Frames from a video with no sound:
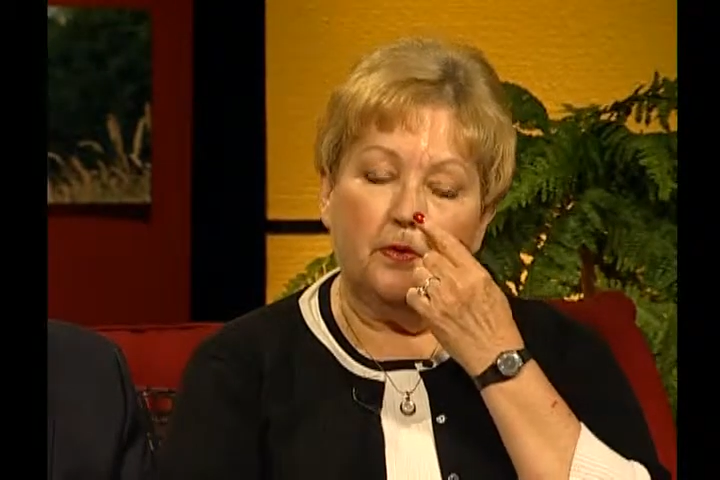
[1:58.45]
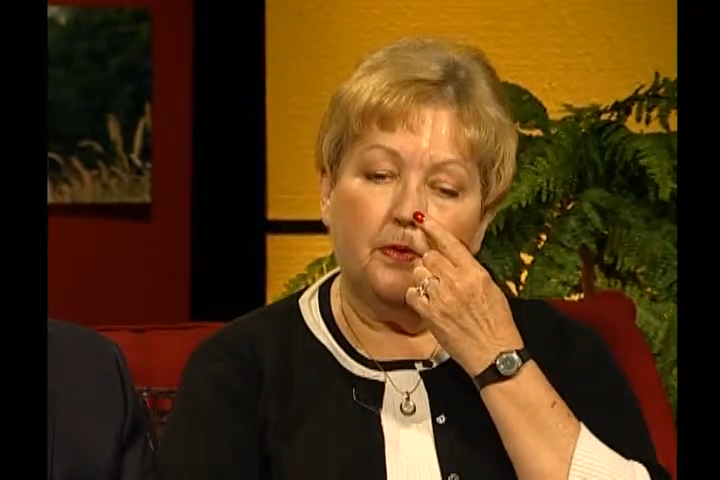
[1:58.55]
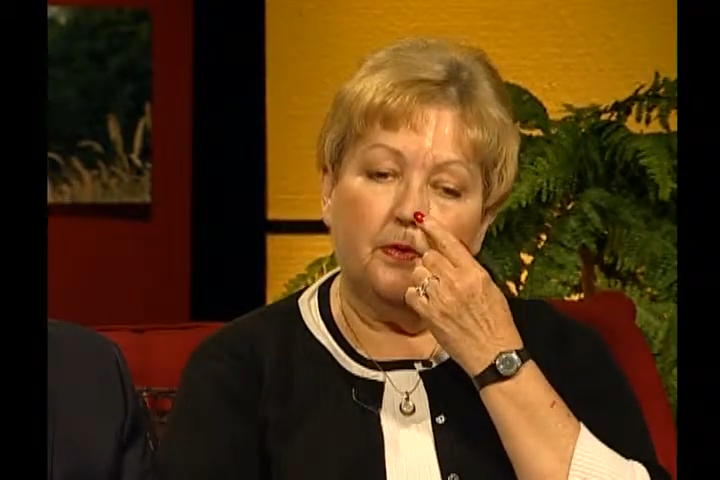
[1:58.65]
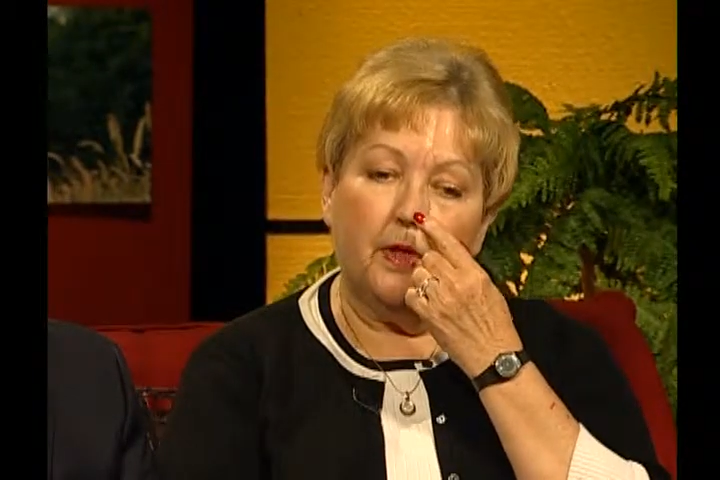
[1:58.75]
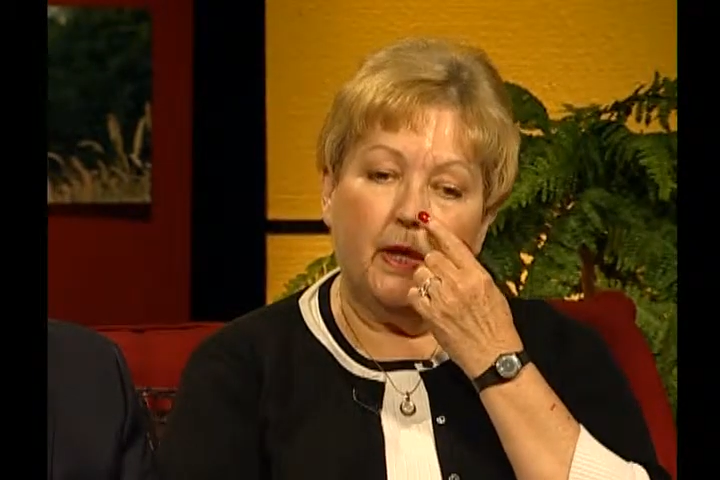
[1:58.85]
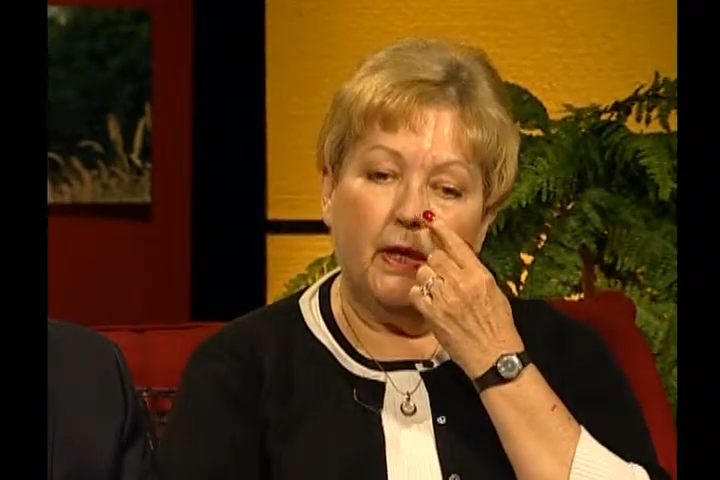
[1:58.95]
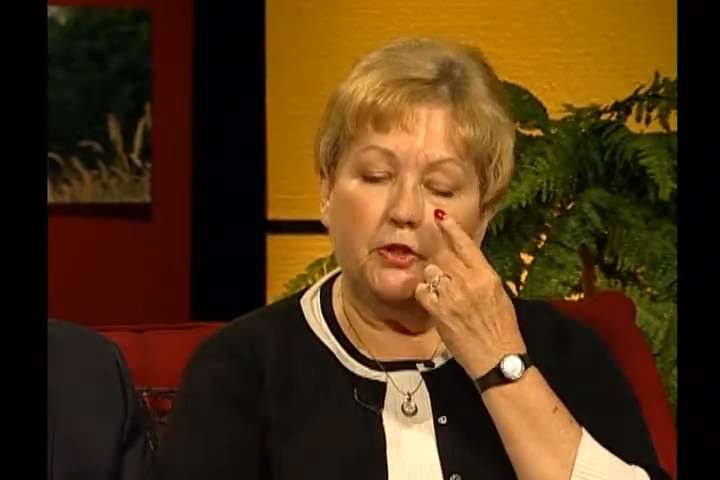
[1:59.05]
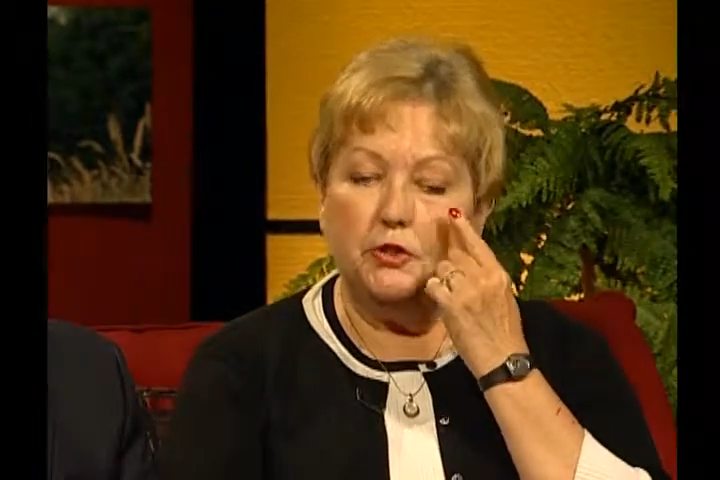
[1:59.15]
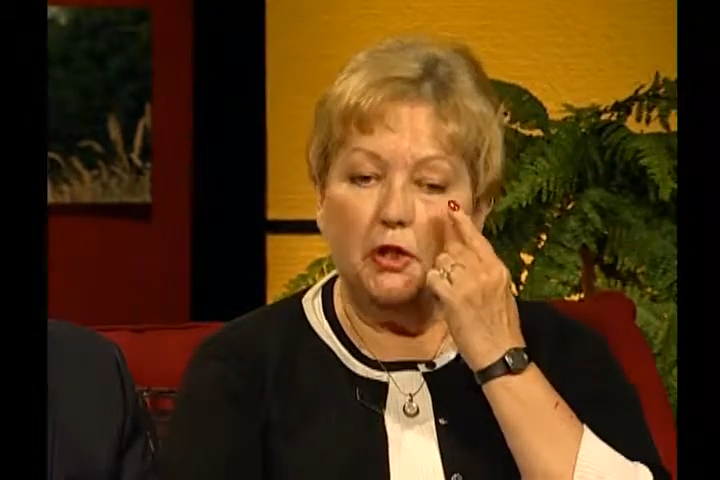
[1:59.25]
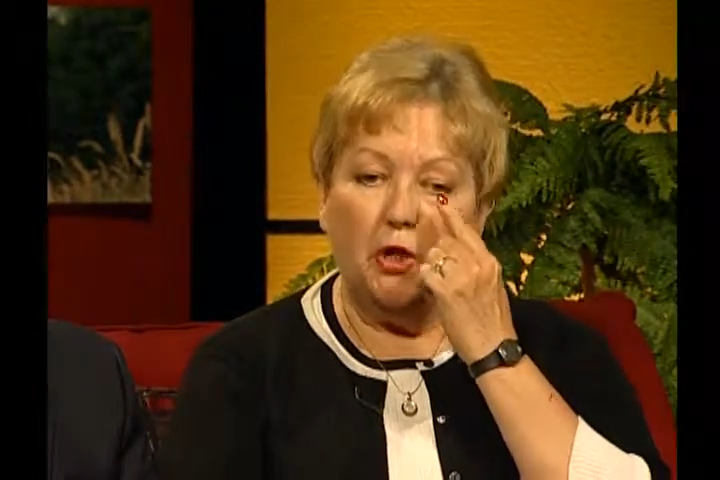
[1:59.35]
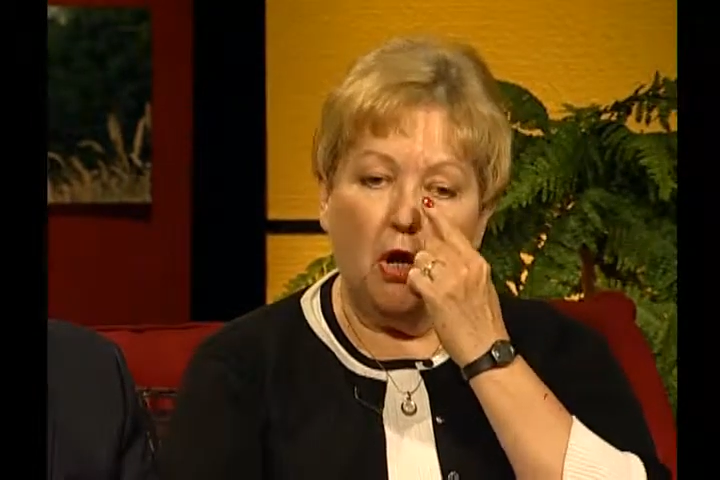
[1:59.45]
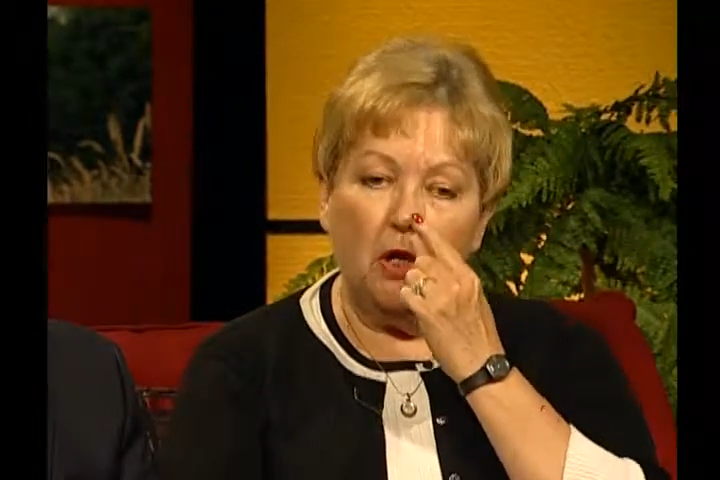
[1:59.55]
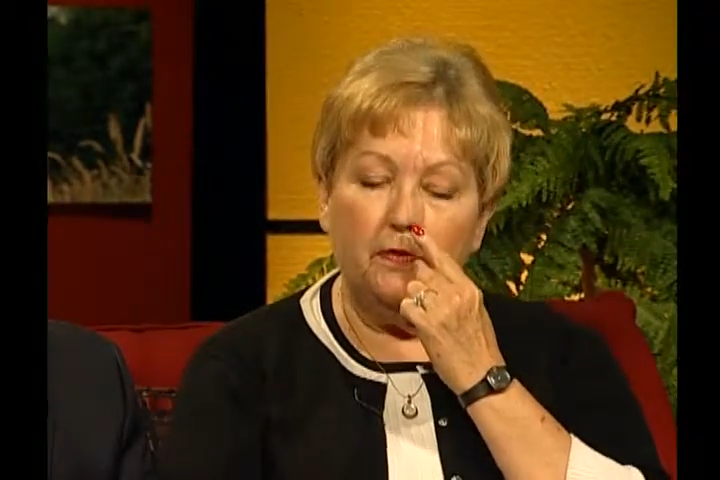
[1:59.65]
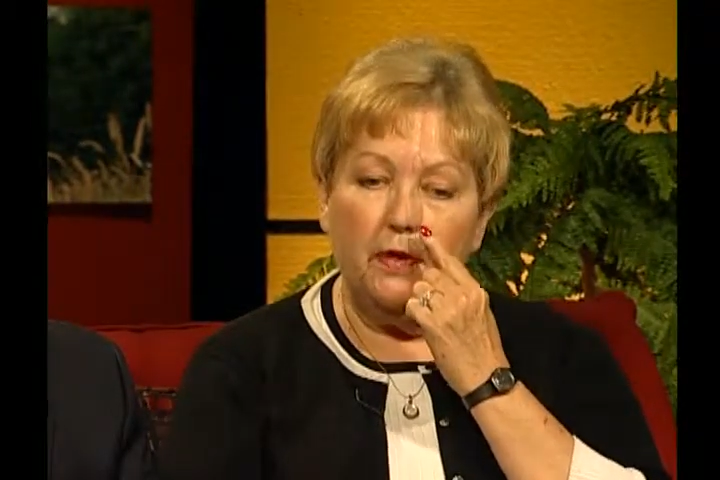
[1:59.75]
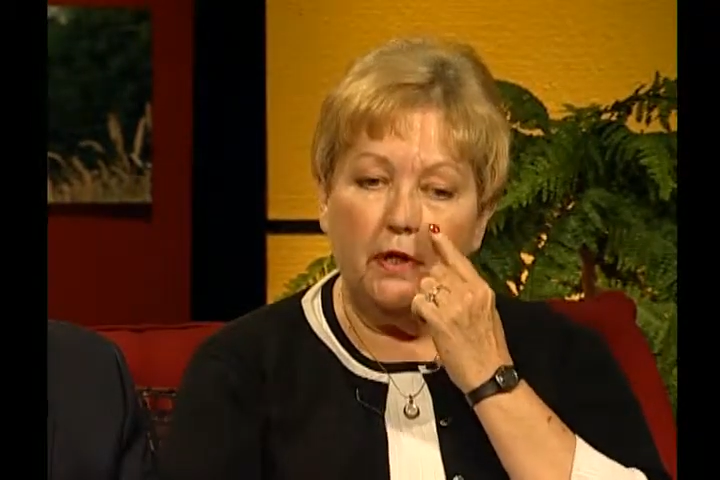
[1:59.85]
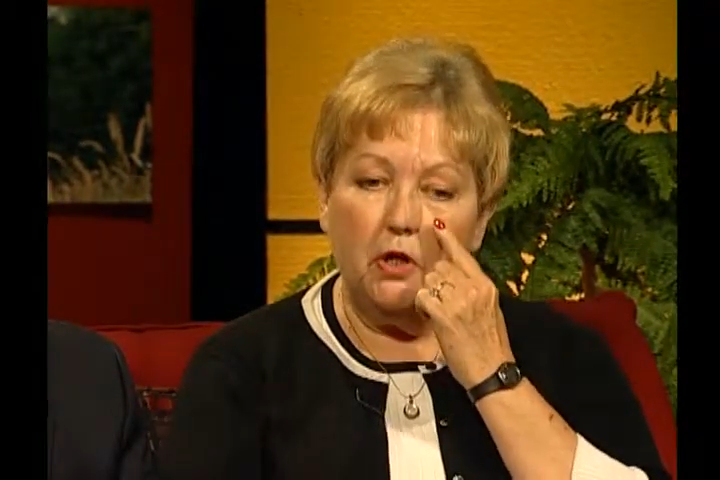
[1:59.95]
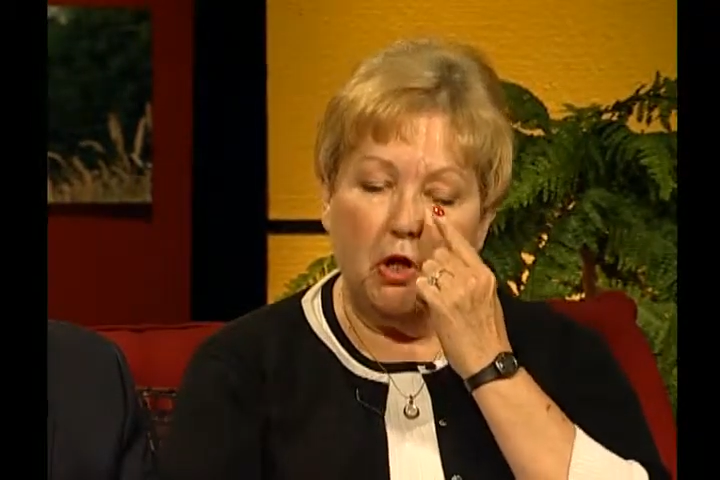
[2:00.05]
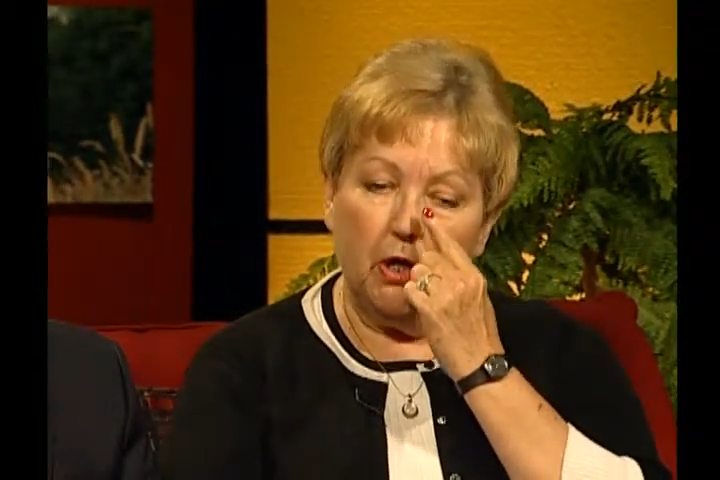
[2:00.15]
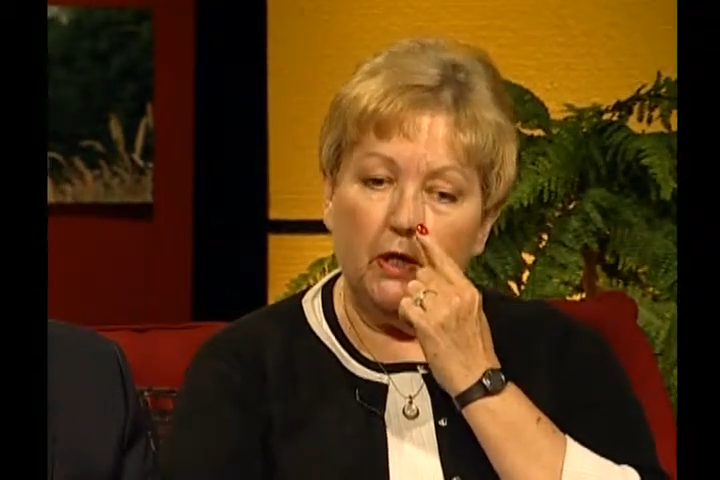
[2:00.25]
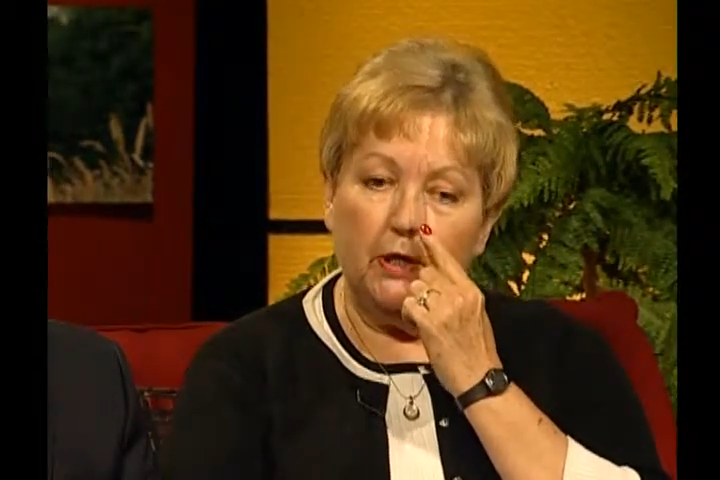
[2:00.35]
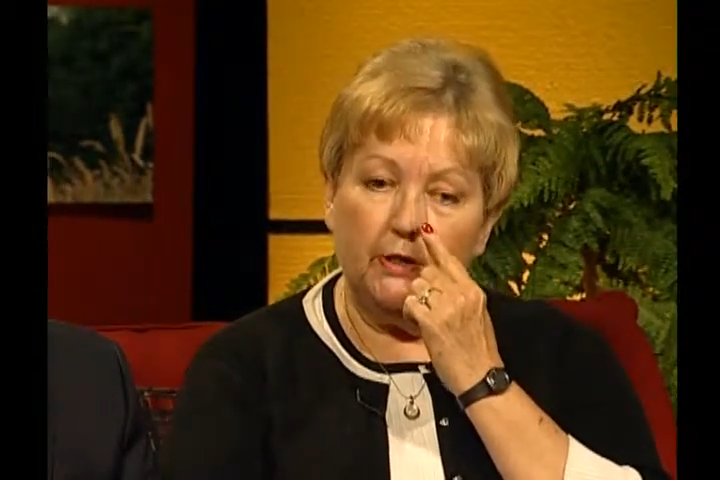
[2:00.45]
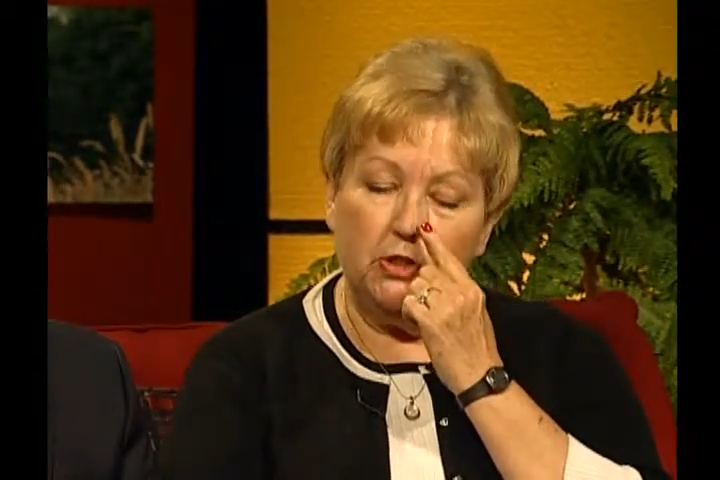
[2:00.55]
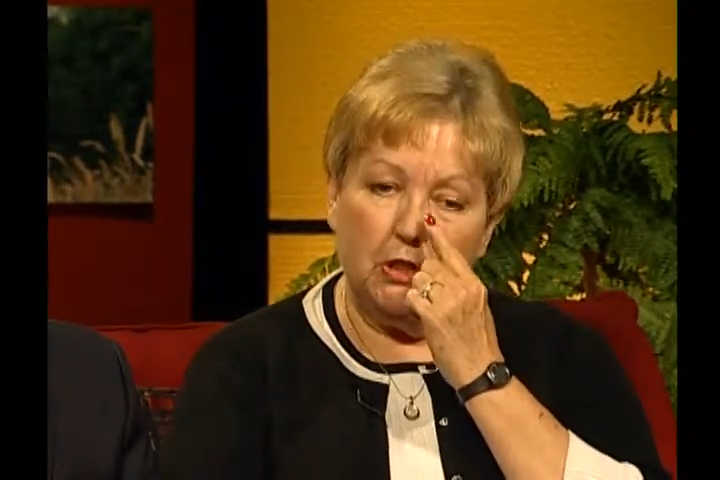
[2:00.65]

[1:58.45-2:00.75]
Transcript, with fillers: they took all of the cartilage